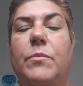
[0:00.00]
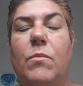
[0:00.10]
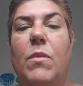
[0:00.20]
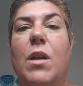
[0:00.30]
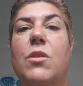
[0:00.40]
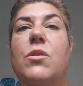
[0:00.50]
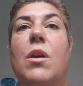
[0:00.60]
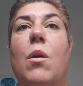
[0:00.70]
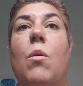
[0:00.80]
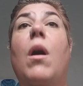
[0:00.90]

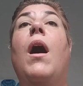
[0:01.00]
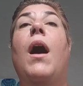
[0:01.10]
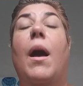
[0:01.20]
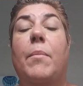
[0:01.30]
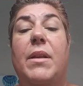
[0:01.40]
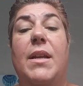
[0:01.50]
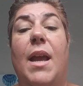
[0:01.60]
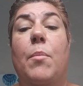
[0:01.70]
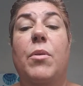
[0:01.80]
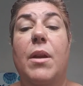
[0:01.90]
So I'm going to
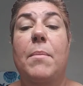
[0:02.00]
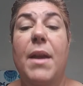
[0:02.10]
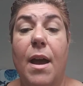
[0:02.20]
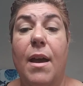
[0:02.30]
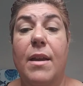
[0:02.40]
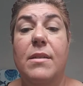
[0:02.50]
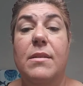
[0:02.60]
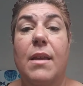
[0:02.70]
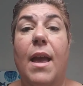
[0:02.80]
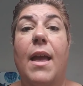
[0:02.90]
now put on my
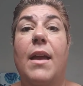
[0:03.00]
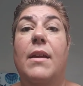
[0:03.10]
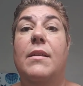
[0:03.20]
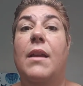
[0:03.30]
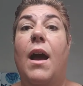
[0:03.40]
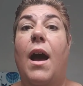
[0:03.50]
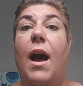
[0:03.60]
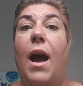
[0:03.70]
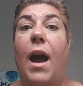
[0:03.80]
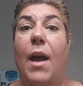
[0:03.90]
eyes, and
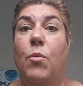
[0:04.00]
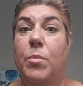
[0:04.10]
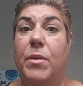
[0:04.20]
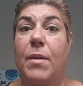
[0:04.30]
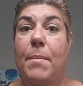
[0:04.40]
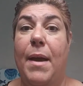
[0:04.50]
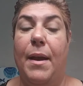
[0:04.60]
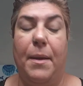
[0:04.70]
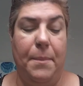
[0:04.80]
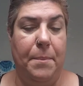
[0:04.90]
I will be right back.